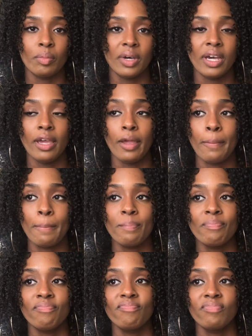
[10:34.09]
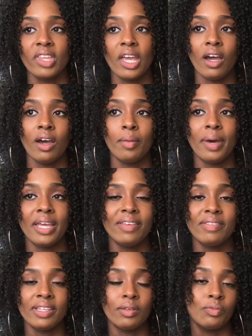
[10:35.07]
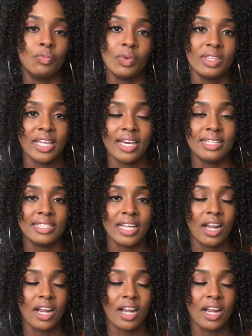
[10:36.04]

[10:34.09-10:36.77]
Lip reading: But even with that said,